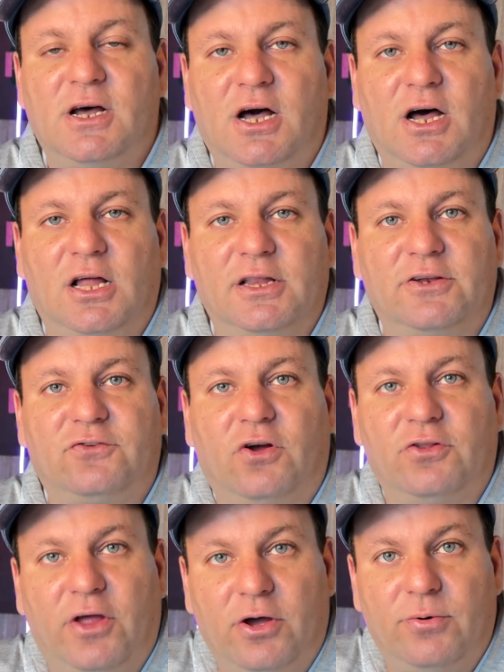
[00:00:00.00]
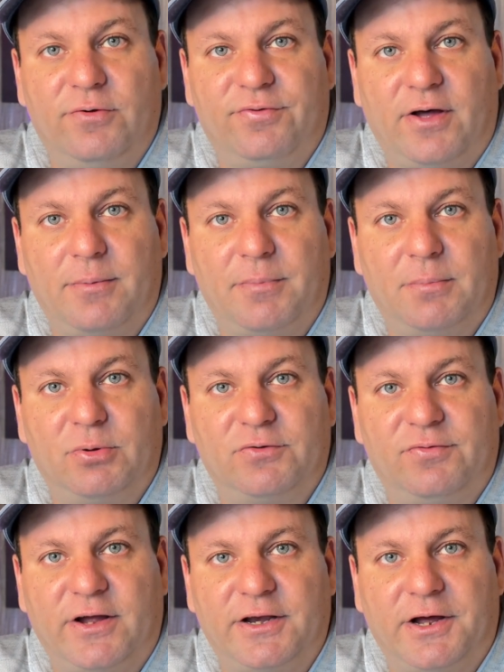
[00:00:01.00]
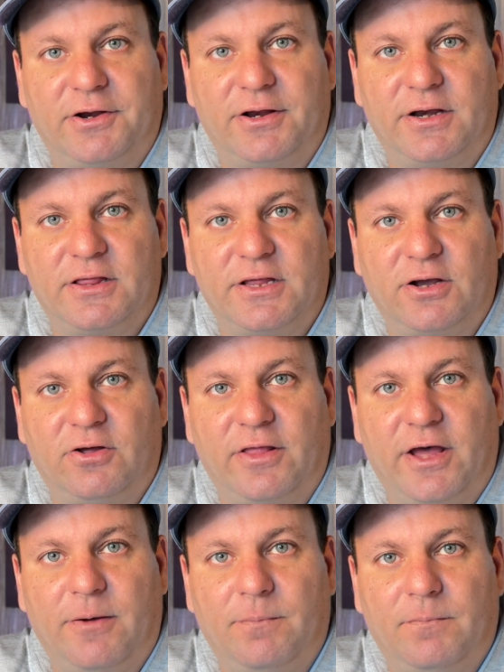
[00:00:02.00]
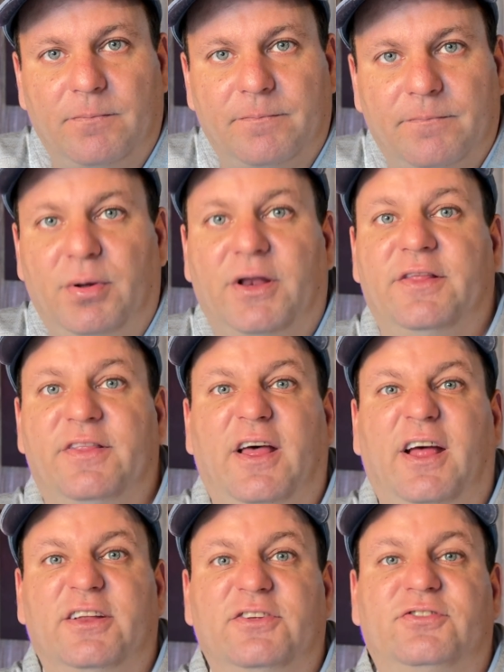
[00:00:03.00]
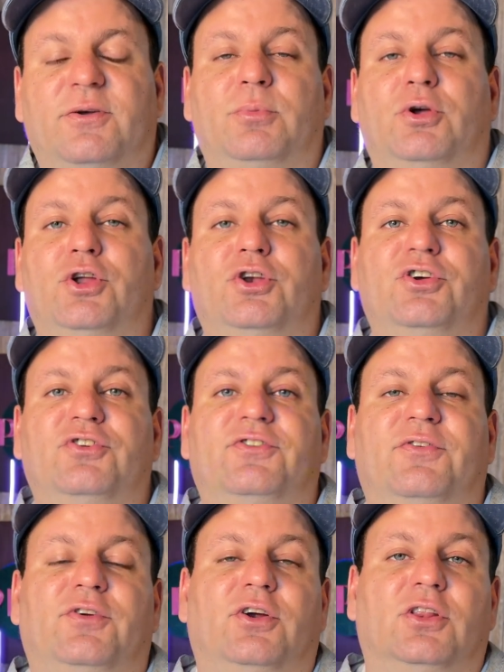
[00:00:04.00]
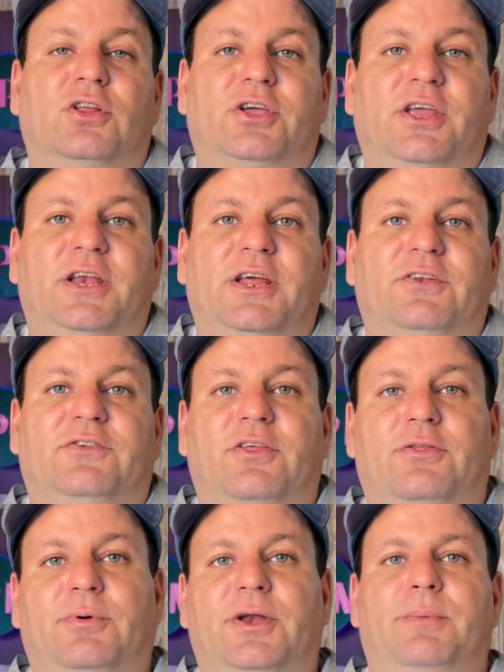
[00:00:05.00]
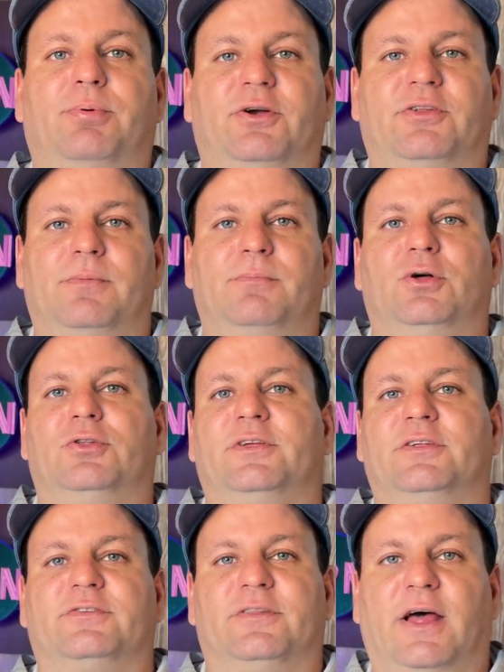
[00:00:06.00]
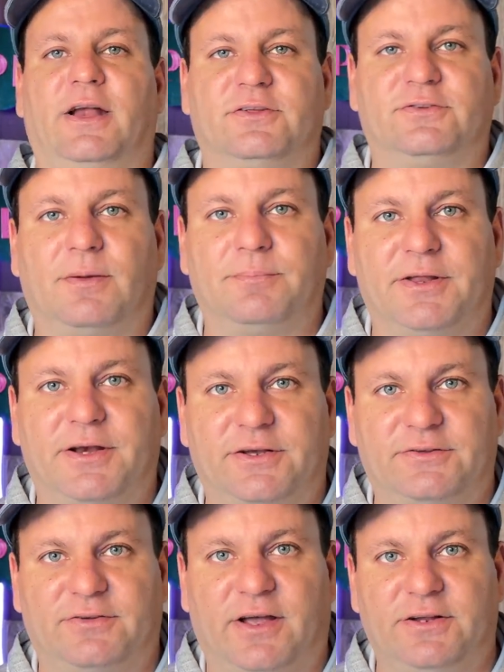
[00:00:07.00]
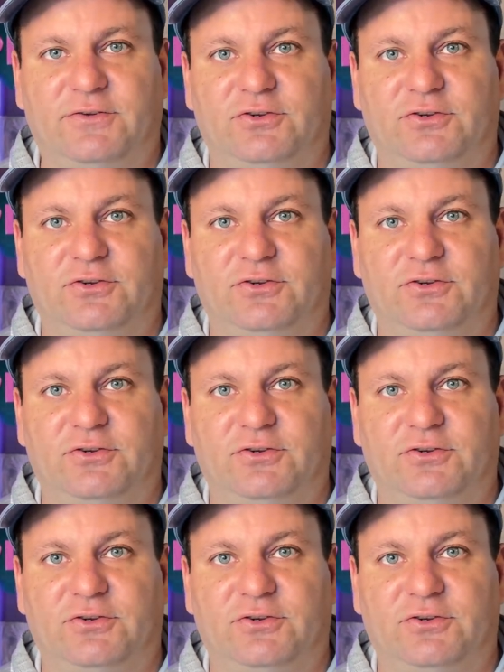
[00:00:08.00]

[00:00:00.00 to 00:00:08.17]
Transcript: let y'all know if I'm able to find out anything on that. But that is some good news if you're looking into 3D printing buildings and that is something that excites